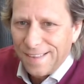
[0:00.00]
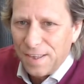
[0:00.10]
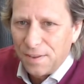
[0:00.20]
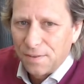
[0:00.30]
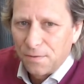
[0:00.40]

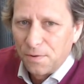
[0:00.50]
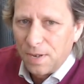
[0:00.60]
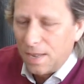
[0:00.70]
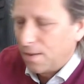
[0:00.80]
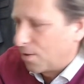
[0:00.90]

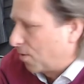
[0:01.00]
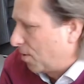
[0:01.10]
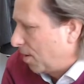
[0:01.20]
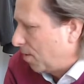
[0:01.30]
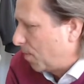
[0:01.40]

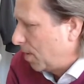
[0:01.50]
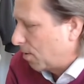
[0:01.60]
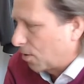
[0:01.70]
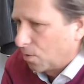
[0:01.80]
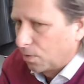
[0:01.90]
He's been
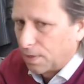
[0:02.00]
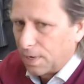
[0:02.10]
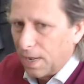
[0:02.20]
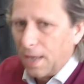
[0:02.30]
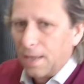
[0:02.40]
at school today.